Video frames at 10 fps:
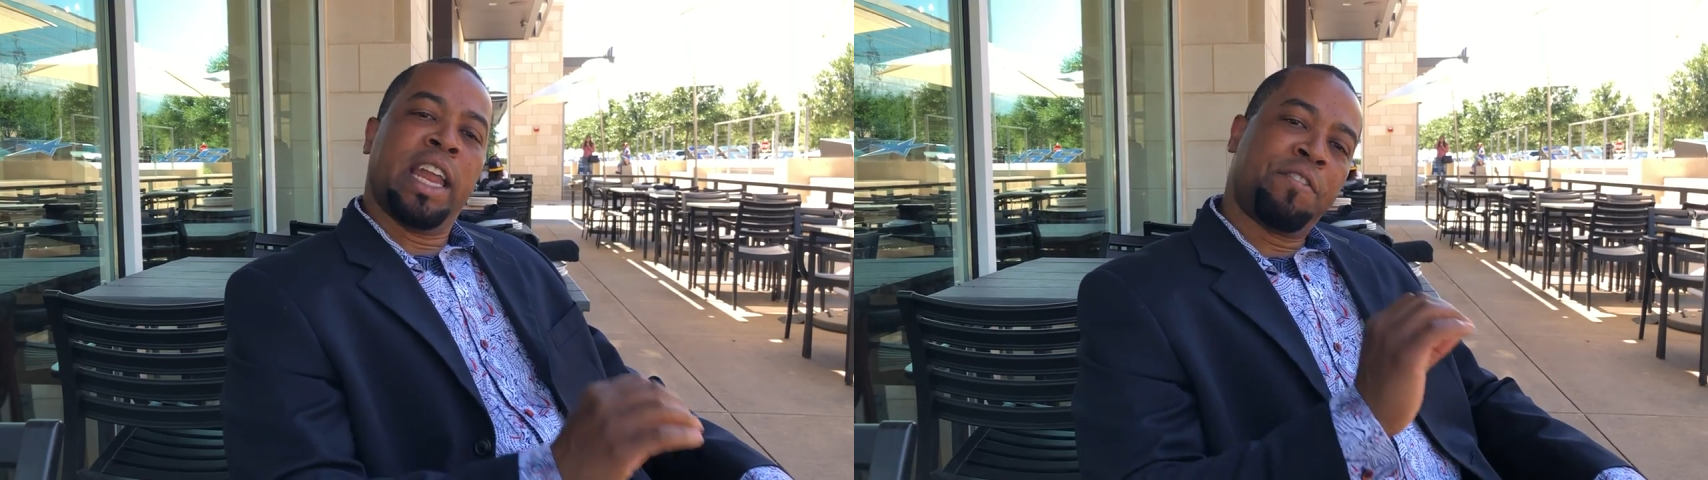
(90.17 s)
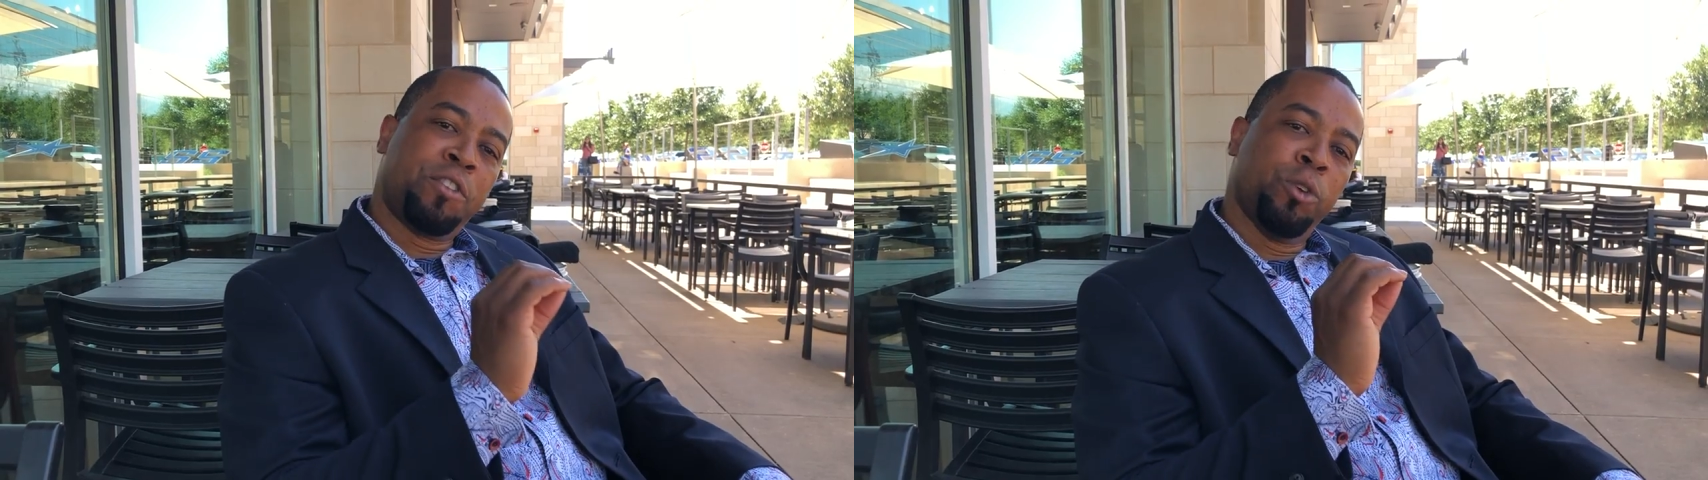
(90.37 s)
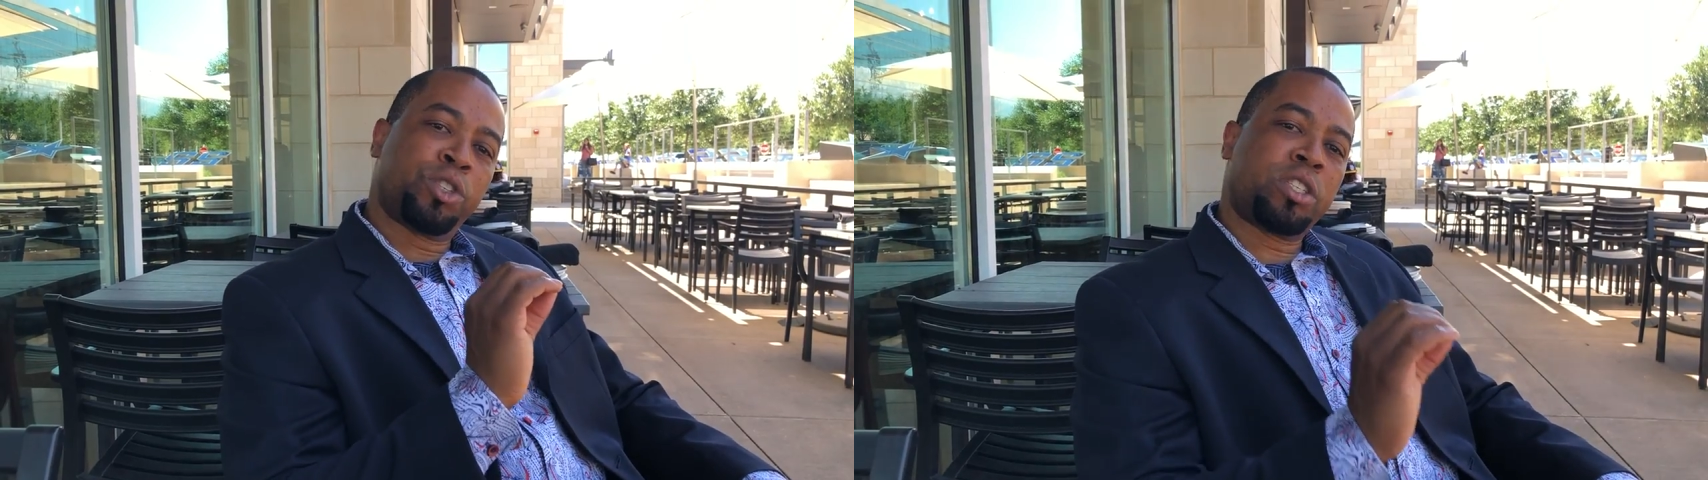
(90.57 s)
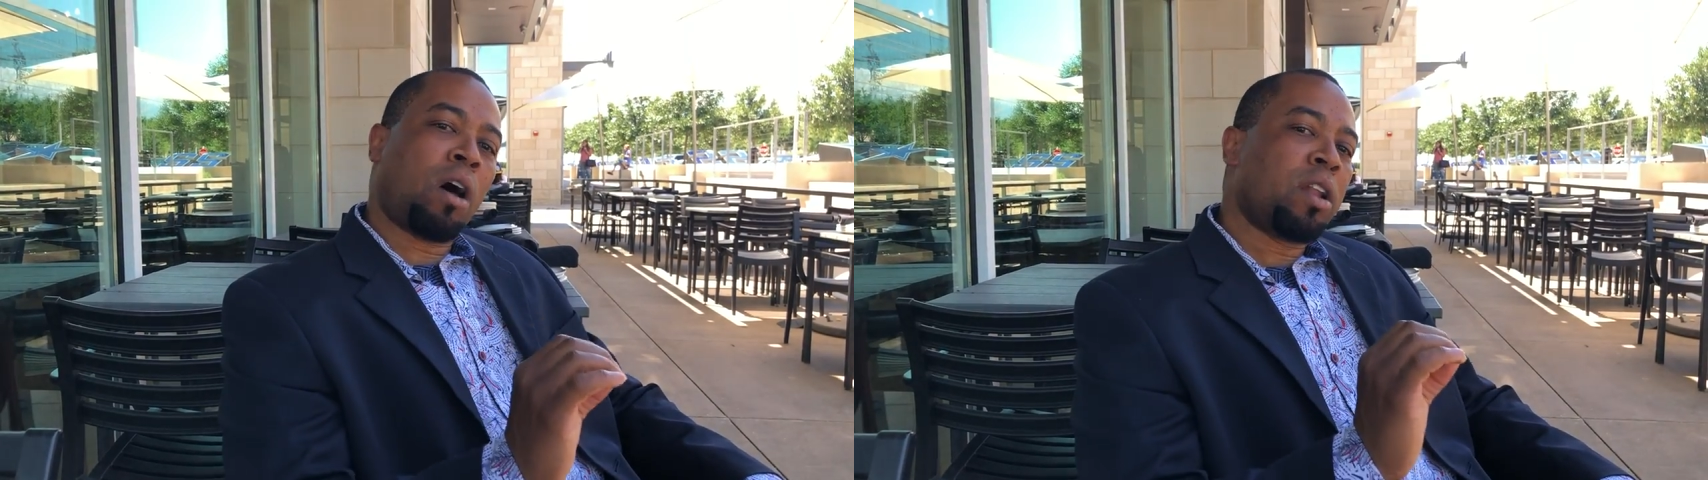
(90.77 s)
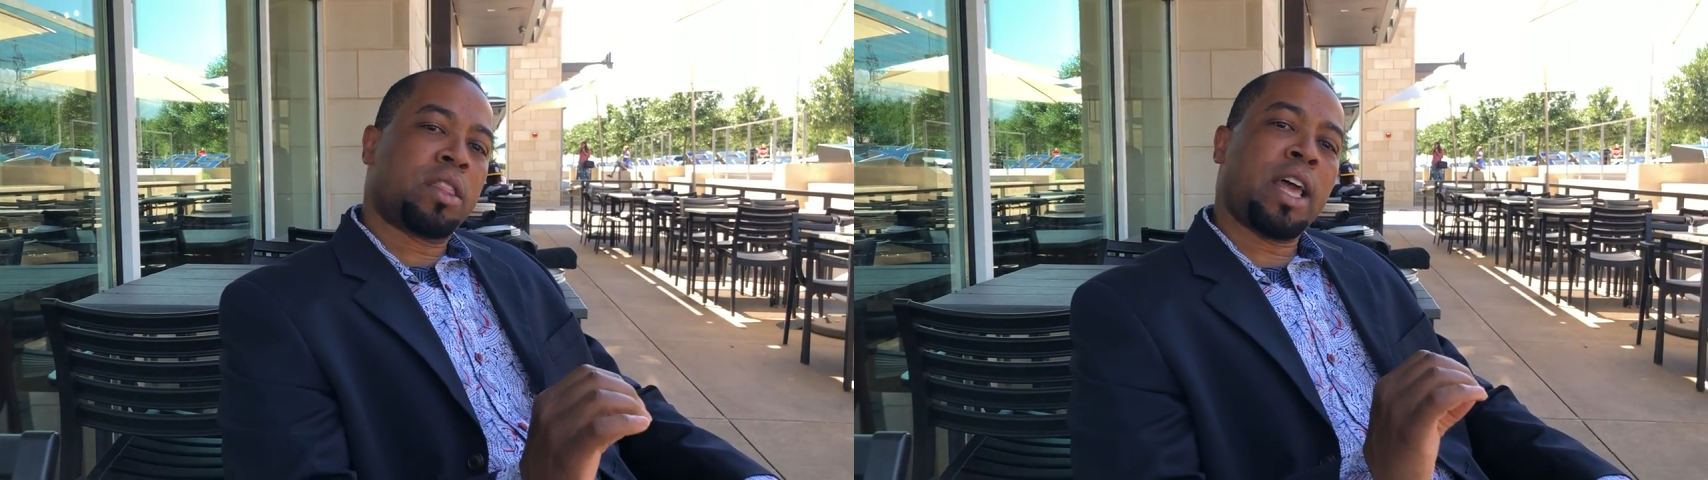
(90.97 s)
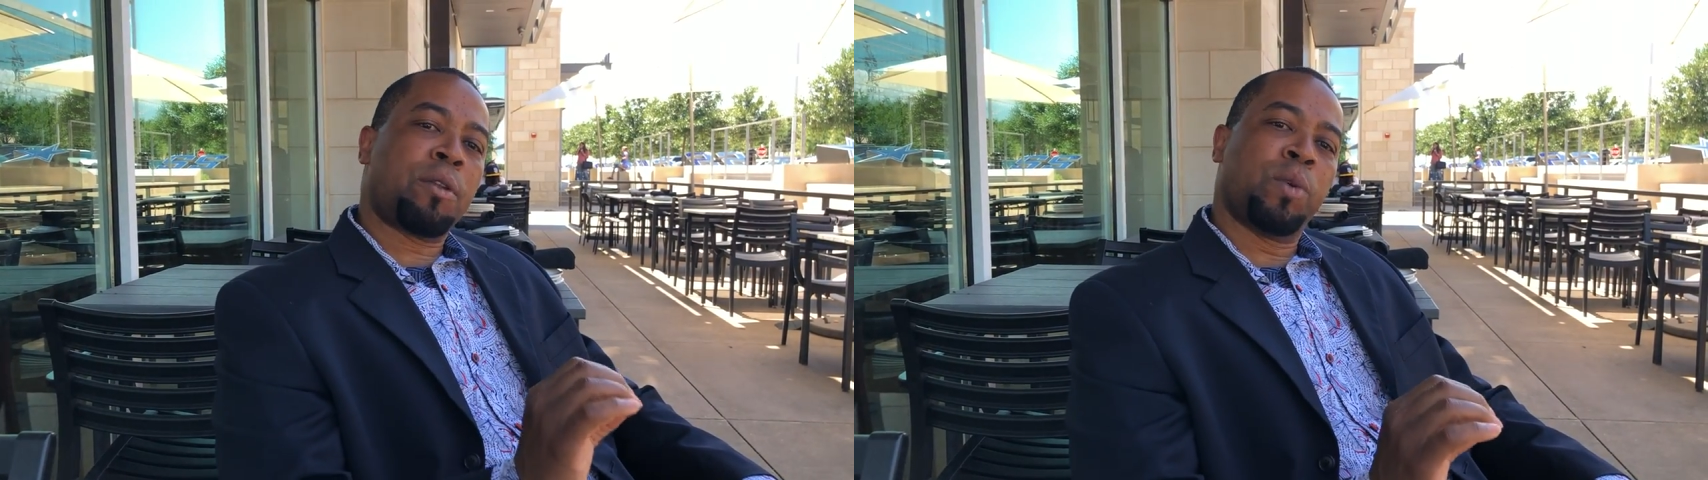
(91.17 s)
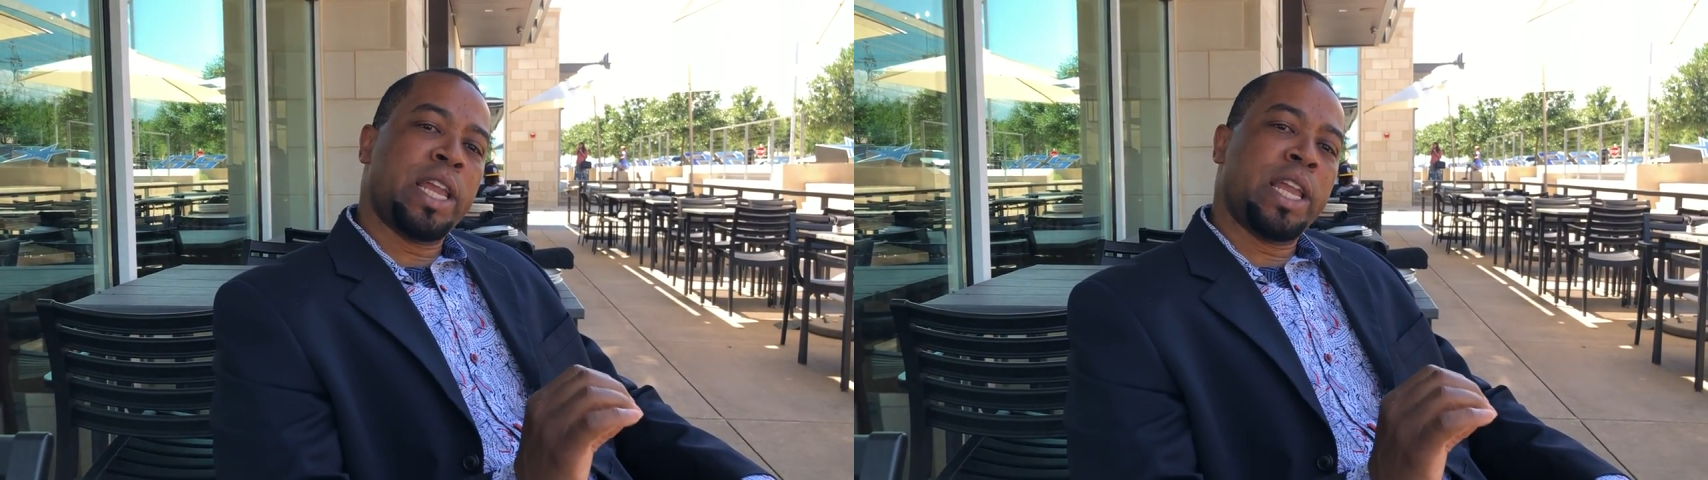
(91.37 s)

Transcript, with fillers: And if you started that